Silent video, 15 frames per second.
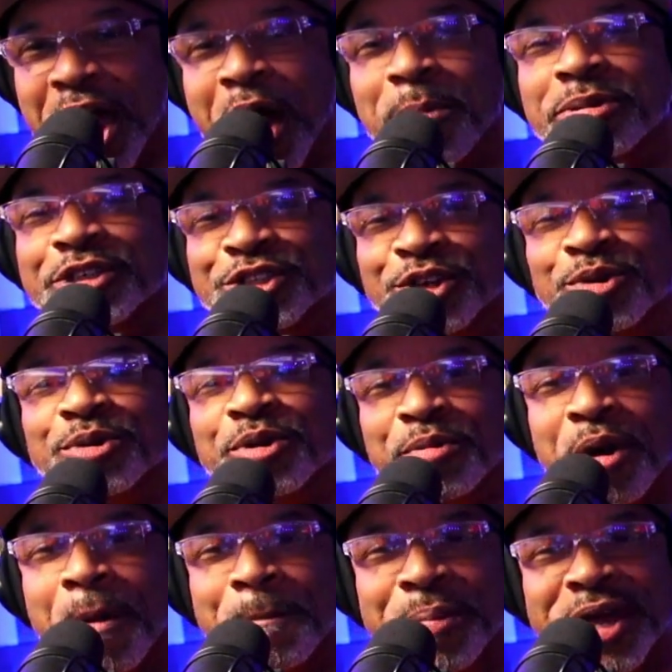I'm gonna show the
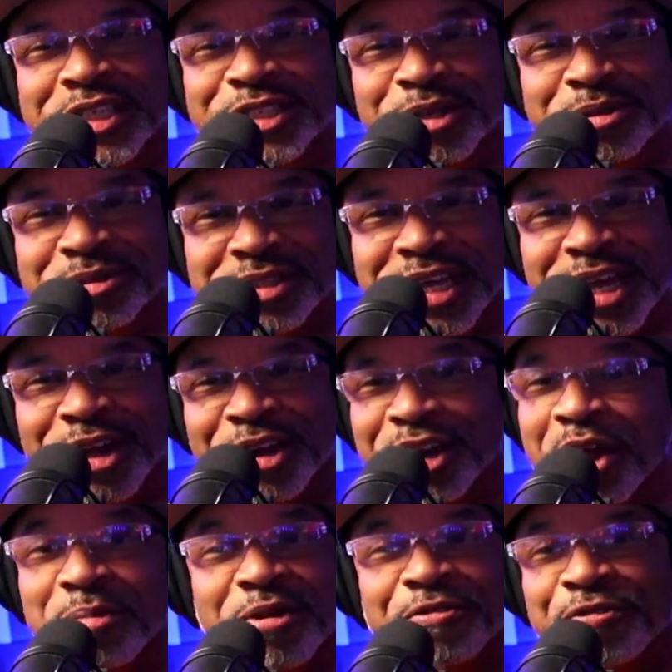arpeggio scale and
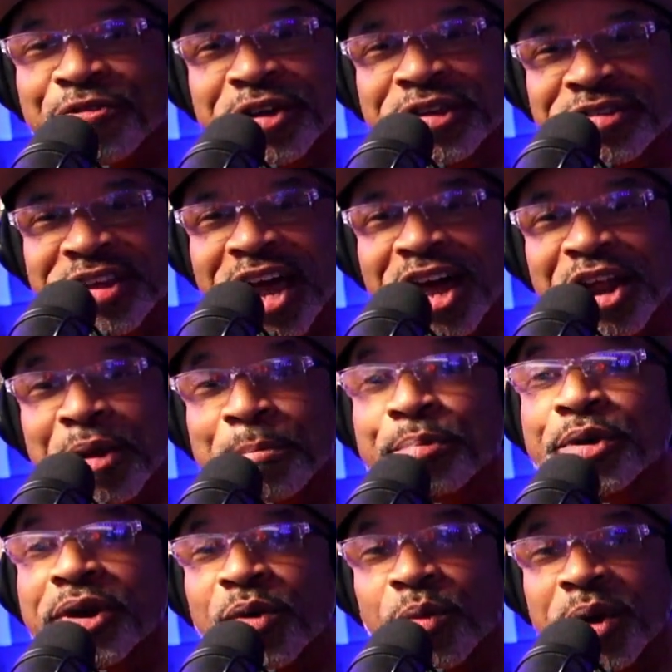I'm gonna freestyle it and put it